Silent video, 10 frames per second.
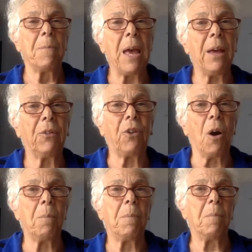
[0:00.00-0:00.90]
as
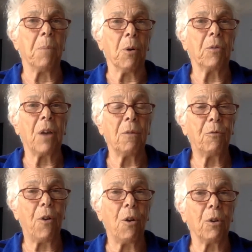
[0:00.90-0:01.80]
our birth
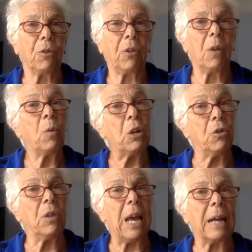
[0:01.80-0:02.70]
unfolds and we
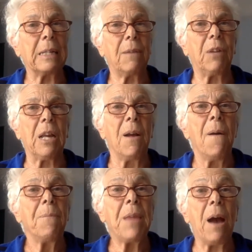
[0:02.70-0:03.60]
do the activity.
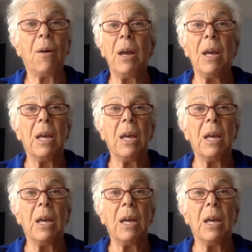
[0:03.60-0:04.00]
Now,